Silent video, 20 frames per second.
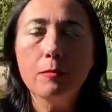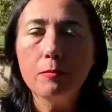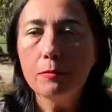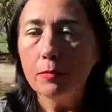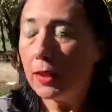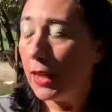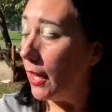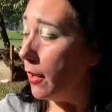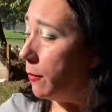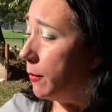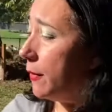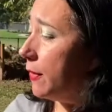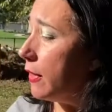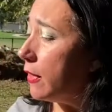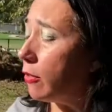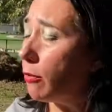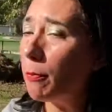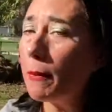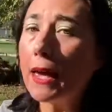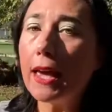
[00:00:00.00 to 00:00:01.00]
play with the
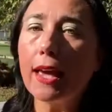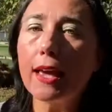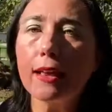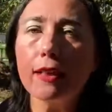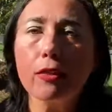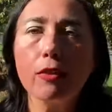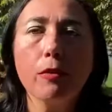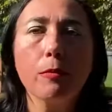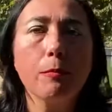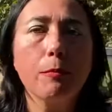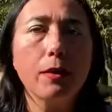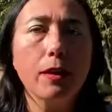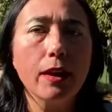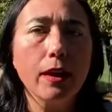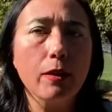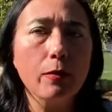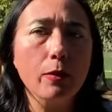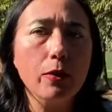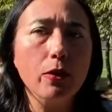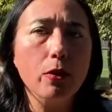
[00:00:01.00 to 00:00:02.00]
space,
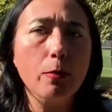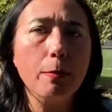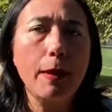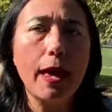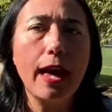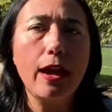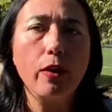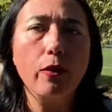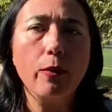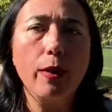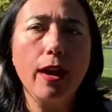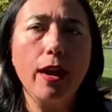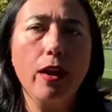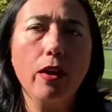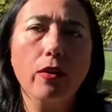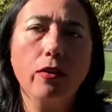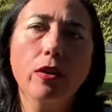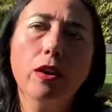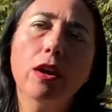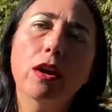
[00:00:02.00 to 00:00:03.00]
play with your
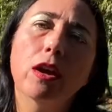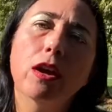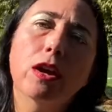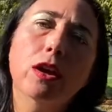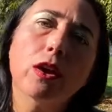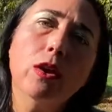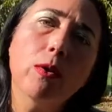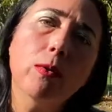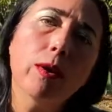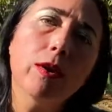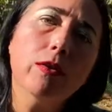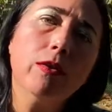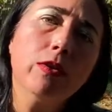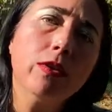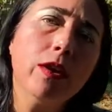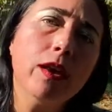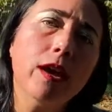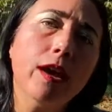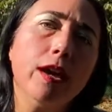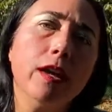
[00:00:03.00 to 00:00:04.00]
background, go
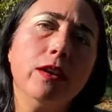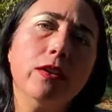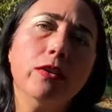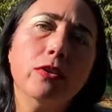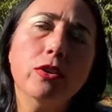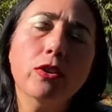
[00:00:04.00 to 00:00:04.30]
outside.